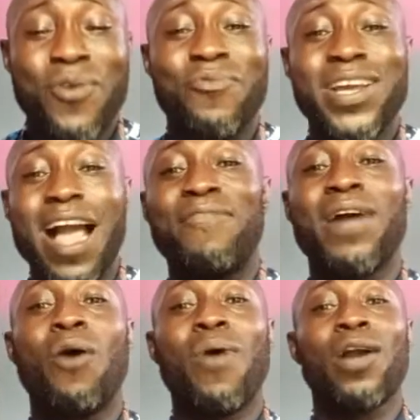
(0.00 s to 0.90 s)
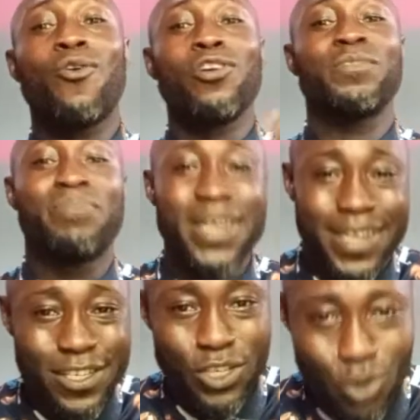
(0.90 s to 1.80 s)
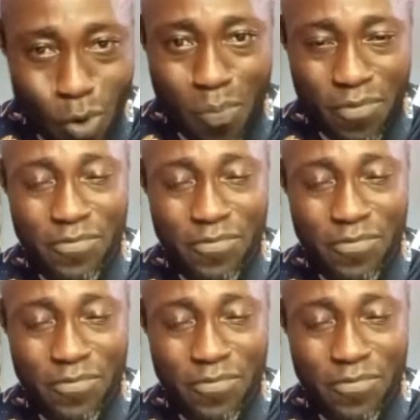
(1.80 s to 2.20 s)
We have our course breaking soap